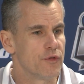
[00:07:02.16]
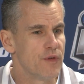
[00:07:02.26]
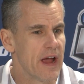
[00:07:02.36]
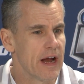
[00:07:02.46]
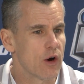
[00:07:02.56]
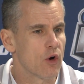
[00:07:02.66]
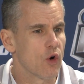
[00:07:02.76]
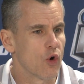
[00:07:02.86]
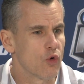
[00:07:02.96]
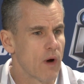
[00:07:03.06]
fair
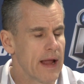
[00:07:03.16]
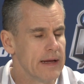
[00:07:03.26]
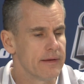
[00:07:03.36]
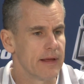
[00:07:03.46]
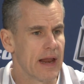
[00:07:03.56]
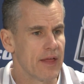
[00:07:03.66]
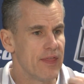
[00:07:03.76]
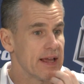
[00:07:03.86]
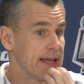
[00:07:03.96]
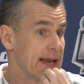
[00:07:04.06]
or right, and I
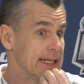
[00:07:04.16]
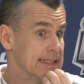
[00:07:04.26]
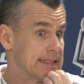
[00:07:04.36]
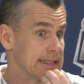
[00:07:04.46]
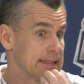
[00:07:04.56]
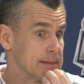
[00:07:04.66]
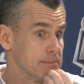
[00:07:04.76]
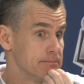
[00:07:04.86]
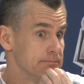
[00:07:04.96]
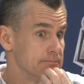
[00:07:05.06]
think in any
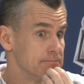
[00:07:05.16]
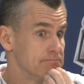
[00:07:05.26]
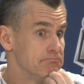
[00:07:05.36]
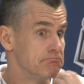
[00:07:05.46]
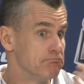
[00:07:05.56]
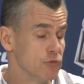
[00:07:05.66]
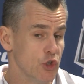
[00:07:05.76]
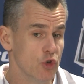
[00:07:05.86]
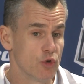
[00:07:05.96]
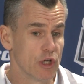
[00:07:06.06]
system,
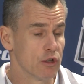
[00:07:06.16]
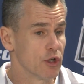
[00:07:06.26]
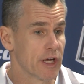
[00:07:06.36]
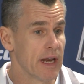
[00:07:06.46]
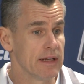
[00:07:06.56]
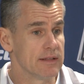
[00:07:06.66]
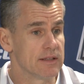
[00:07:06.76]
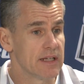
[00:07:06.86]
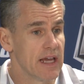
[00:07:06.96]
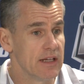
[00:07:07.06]
you can look at it and
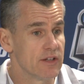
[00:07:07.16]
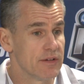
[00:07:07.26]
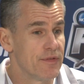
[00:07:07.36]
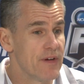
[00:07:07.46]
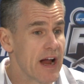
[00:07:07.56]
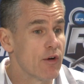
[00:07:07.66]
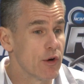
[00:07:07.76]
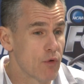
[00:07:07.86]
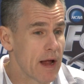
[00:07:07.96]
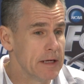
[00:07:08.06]
say, is it fair
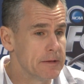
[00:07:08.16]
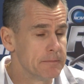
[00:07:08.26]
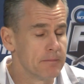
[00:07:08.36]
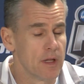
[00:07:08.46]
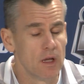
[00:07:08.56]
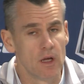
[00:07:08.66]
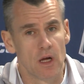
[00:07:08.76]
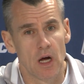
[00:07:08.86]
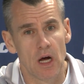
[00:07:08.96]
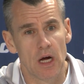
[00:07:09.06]
and right?
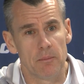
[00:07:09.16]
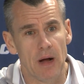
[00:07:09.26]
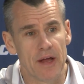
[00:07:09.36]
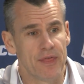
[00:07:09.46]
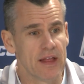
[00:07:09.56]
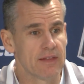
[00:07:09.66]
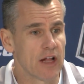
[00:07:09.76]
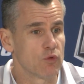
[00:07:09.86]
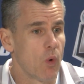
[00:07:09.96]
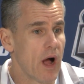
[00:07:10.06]
Um, I think
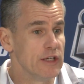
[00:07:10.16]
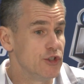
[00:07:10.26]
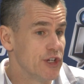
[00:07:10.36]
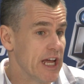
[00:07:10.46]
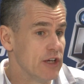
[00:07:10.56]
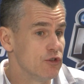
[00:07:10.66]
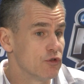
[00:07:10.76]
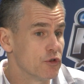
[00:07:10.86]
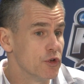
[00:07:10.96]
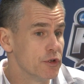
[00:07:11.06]
that's why change
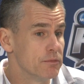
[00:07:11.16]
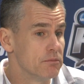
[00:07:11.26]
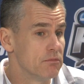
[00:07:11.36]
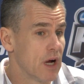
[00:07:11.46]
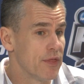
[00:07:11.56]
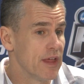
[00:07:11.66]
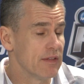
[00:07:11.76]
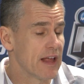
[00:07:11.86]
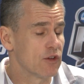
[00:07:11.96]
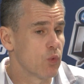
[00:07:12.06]
is good. I
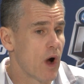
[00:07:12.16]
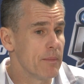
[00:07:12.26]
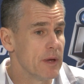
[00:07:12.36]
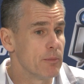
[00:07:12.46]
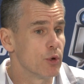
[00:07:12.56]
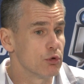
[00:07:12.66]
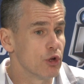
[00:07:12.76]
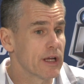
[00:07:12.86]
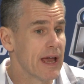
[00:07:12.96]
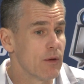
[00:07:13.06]
think that's why people
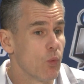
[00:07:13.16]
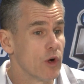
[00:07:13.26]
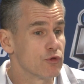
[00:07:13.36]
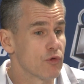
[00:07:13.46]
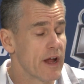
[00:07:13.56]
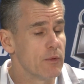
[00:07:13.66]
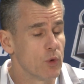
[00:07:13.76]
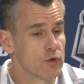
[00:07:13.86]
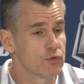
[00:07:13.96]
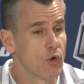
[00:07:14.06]
look at what's right,
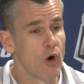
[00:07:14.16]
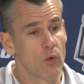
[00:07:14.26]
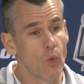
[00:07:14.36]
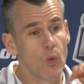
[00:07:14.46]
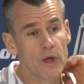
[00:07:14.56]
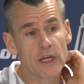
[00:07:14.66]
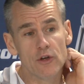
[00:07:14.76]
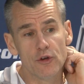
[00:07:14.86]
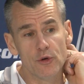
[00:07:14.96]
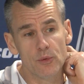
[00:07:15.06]
what's wrong, what we
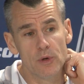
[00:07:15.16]
can do.